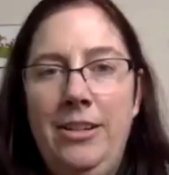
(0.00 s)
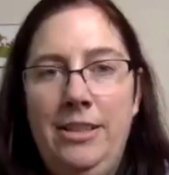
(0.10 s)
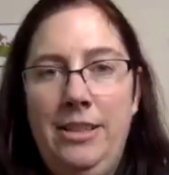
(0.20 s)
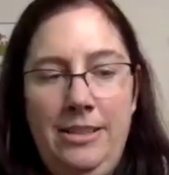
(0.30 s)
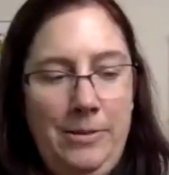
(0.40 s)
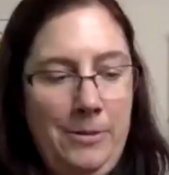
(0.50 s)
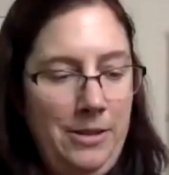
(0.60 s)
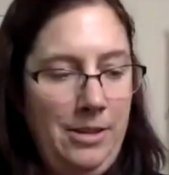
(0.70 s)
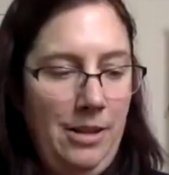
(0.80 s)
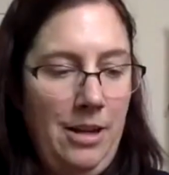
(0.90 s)
because it
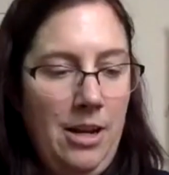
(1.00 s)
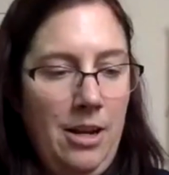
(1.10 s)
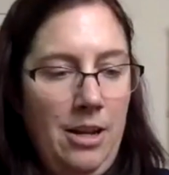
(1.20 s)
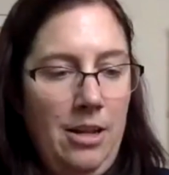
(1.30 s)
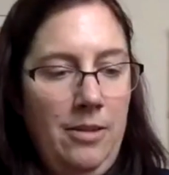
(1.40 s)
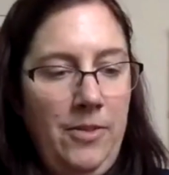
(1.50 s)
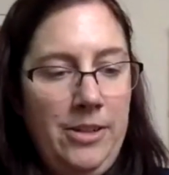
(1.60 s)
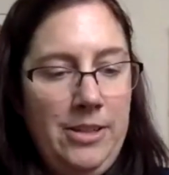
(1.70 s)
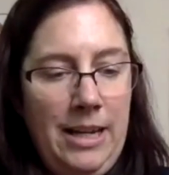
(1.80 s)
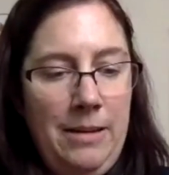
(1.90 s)
was the
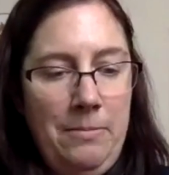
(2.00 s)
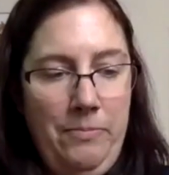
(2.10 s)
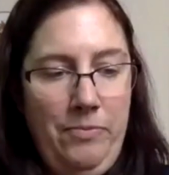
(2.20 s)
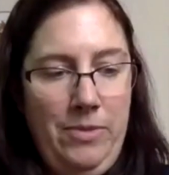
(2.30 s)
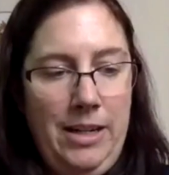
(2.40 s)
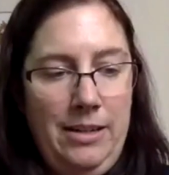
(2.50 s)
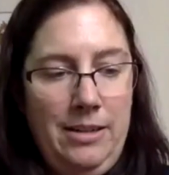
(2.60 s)
first time that